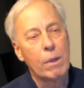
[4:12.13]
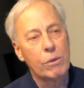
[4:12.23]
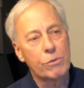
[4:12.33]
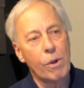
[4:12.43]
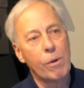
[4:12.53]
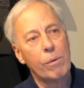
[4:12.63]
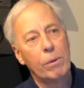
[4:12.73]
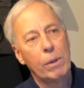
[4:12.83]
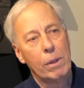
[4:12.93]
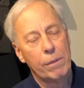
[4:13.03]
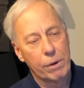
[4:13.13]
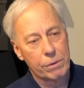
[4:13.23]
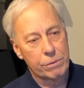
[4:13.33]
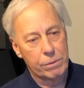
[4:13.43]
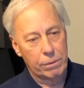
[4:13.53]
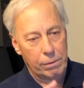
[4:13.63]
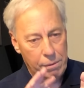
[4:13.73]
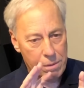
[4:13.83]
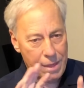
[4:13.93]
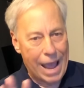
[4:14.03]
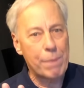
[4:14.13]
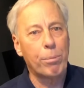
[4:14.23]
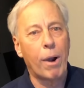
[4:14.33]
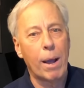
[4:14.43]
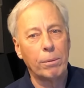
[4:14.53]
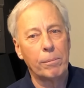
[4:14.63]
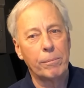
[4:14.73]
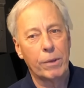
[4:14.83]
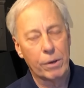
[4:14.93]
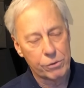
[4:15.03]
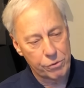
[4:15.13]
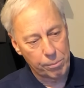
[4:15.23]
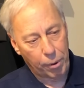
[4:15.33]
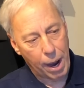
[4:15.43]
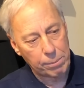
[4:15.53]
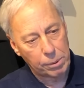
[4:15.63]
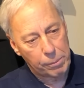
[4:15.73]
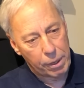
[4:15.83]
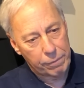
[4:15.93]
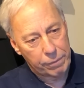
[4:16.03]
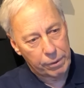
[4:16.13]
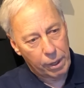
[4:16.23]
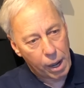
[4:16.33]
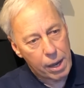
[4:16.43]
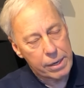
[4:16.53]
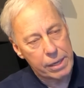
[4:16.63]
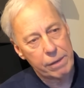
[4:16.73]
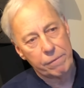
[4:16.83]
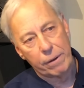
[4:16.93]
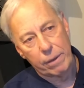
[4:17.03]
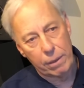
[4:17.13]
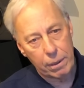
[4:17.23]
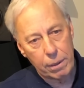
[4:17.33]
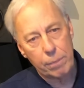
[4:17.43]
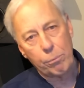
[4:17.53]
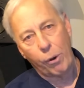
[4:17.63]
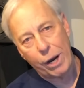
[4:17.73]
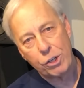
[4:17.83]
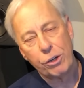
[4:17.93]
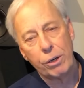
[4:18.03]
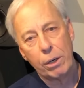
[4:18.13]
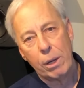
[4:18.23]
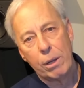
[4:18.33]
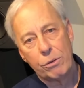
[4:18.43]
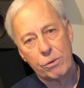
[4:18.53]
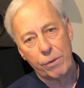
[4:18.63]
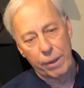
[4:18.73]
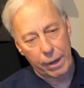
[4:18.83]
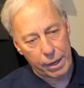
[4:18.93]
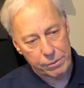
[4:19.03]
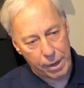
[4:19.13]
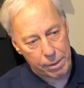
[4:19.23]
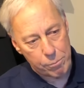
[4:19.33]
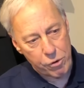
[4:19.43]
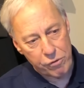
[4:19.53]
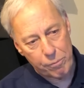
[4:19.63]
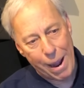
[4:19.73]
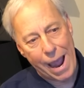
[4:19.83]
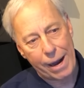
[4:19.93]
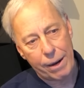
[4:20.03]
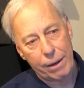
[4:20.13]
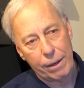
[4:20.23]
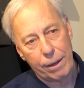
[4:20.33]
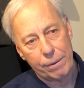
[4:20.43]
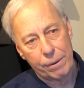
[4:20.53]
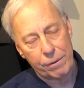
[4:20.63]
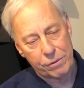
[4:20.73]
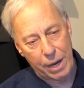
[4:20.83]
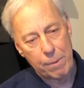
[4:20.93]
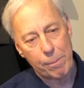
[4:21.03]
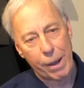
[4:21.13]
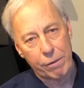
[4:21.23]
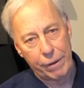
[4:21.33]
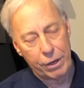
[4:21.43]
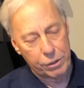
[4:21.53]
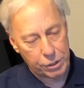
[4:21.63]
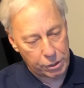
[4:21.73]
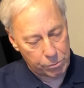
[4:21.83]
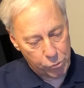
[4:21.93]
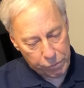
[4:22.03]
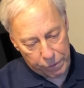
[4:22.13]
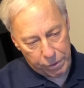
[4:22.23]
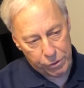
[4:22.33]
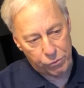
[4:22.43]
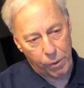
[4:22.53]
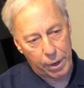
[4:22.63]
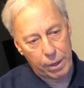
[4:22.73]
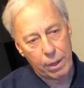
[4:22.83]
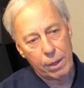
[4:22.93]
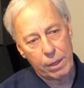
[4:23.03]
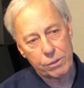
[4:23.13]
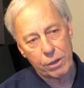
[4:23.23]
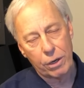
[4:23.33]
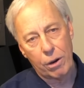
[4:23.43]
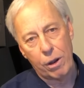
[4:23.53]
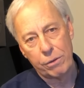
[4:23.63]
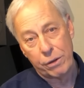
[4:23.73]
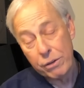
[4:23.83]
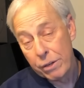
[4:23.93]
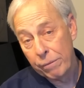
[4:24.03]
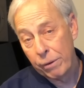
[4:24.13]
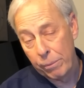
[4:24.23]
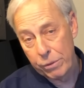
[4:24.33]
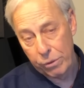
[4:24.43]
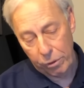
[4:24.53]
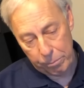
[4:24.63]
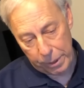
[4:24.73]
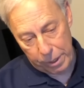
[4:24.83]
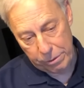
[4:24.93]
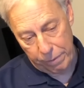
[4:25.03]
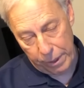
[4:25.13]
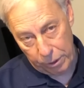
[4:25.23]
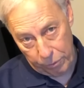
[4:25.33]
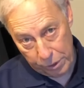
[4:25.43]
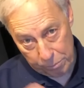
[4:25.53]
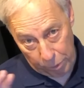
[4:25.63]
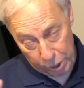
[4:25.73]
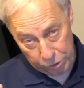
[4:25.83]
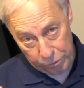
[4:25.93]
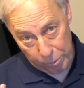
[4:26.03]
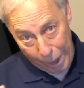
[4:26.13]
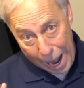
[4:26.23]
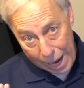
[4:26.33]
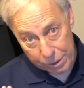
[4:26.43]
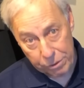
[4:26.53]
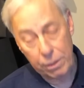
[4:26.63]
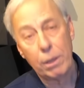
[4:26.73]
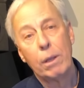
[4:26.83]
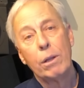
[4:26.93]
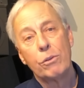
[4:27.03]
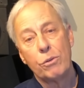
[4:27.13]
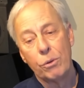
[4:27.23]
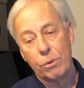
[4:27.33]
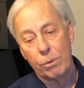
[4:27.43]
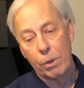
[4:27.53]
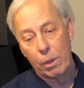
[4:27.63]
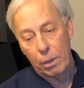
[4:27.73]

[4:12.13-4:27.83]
So there's that problem. There's the problem of uneven pressure so that as I move back, uh, the same amount of energy to move it this way is going to cause a different result because of the increased pressure of the box to